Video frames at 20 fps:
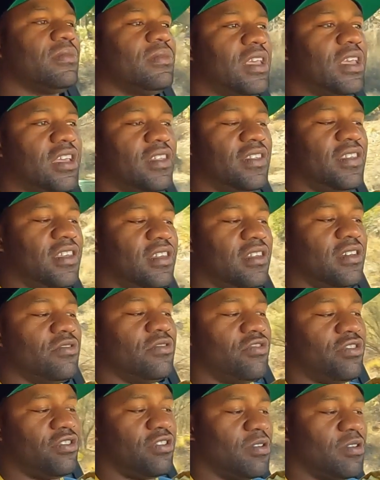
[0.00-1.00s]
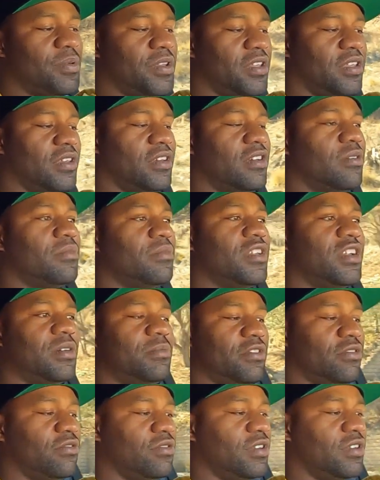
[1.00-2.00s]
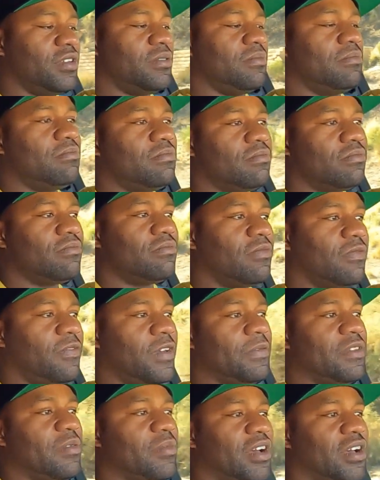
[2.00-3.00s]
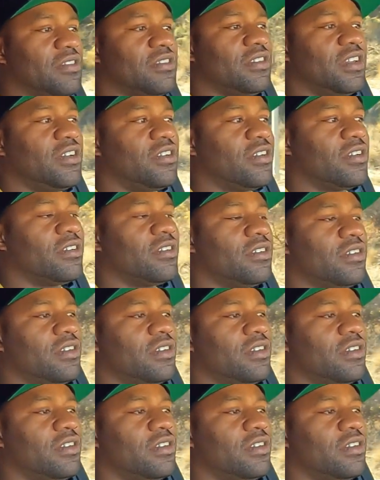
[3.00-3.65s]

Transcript: 1800 RPM, and I'm doing 50 miles an hour.